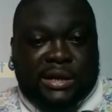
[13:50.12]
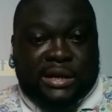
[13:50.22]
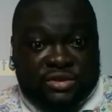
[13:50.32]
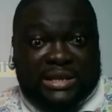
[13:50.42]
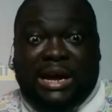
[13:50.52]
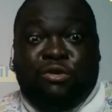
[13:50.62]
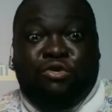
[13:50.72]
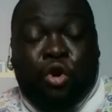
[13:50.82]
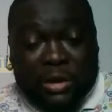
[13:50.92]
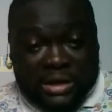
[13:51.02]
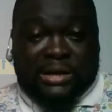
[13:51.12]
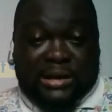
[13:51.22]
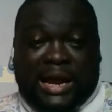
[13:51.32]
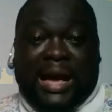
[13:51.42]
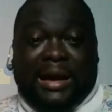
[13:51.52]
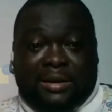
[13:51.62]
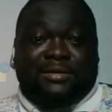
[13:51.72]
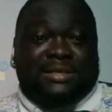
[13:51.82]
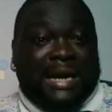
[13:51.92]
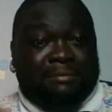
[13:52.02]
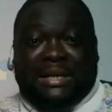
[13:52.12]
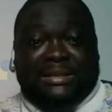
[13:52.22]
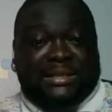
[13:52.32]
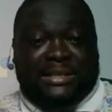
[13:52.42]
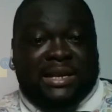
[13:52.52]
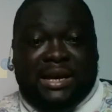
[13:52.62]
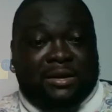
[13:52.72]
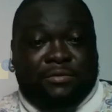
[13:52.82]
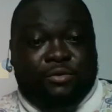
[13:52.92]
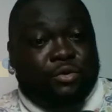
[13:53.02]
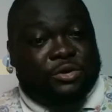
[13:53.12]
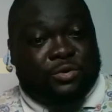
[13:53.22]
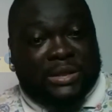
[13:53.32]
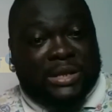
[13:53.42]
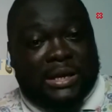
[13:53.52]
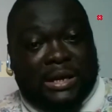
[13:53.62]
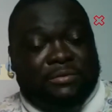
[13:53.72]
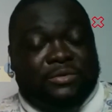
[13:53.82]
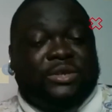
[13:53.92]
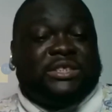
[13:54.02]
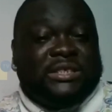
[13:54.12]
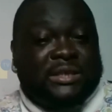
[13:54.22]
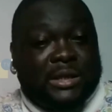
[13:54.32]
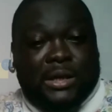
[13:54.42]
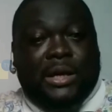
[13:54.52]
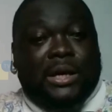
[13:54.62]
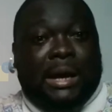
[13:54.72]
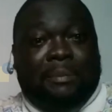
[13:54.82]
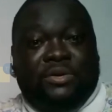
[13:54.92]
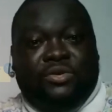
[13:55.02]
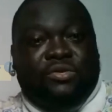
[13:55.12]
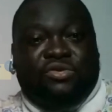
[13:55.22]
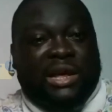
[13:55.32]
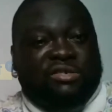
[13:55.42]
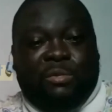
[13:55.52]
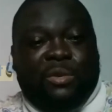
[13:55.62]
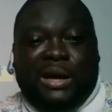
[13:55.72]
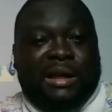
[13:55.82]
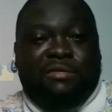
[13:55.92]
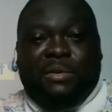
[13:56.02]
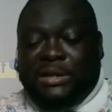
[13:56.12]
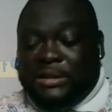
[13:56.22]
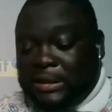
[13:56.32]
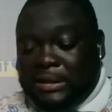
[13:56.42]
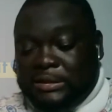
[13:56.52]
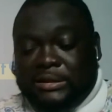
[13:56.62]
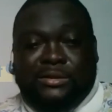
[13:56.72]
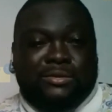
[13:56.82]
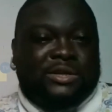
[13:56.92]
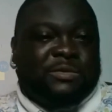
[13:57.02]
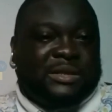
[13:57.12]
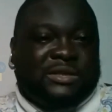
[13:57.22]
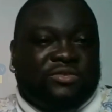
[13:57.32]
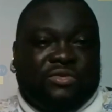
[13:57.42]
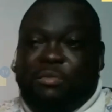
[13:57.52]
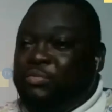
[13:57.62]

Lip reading: Nigerians are running like Jackpot season now. If you go on Twitter now, you just see that picture of Shola Shobo and everybody saying this is a new dispensation.